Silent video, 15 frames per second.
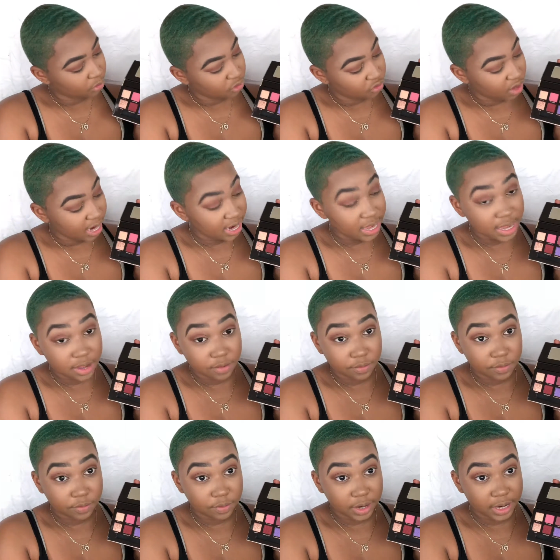credit
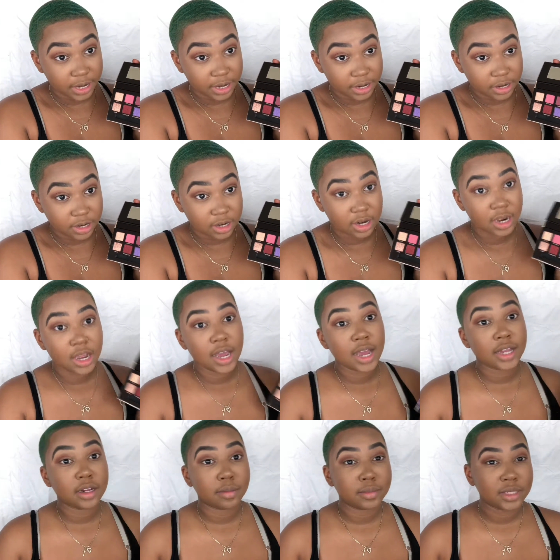right here,
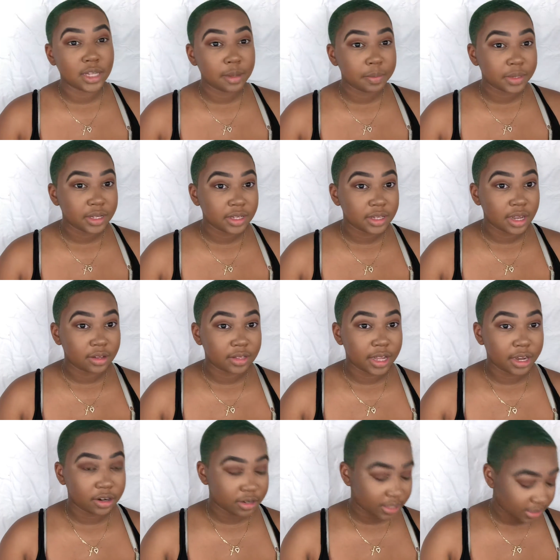and I'm deepening out
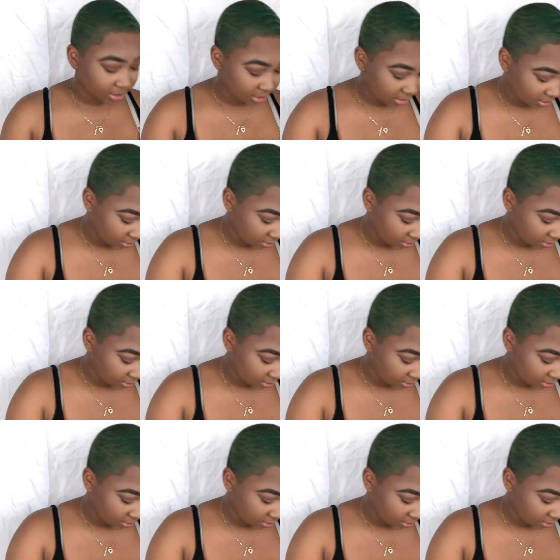that crease.